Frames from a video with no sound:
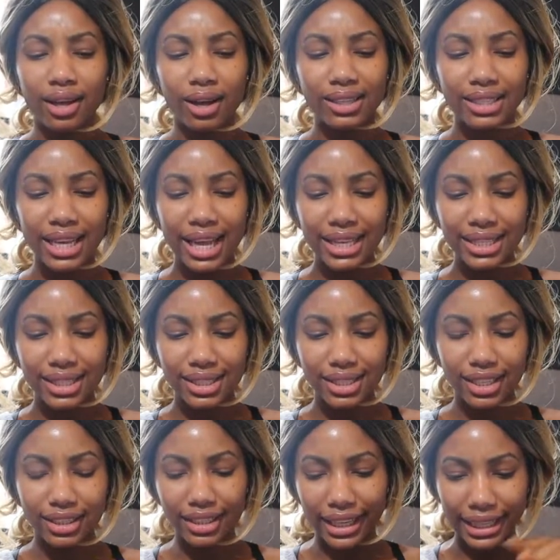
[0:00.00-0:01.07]
a test,
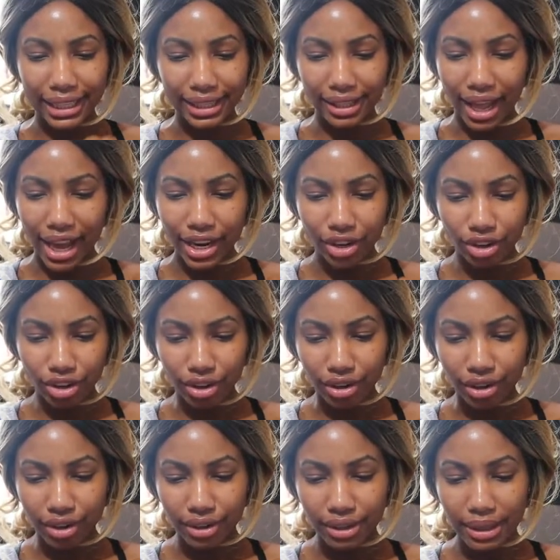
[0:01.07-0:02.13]
the like
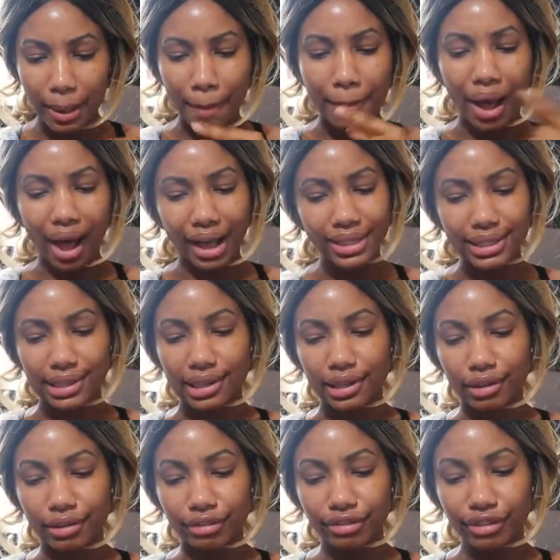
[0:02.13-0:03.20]
lighter the
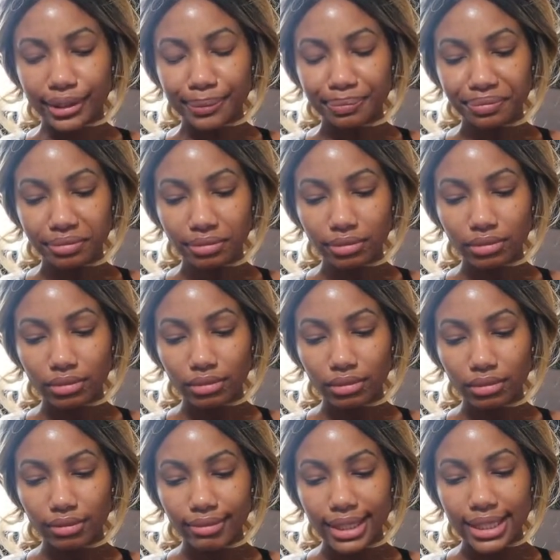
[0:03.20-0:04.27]
positive
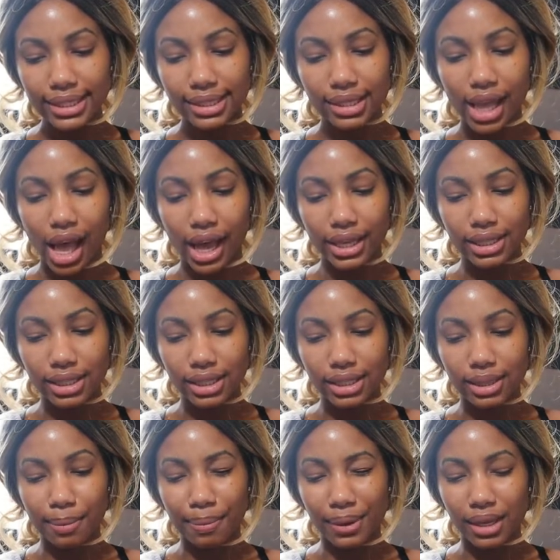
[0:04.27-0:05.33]
sign
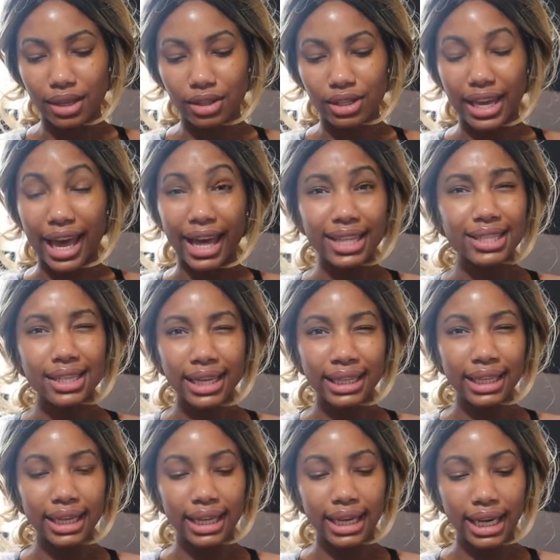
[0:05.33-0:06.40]
gets, I
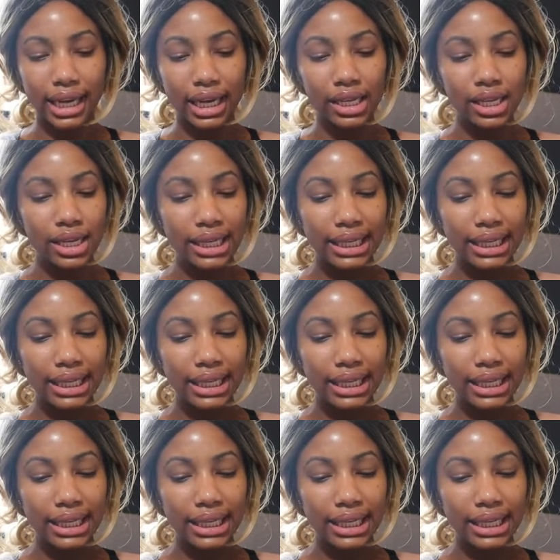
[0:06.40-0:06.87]
think.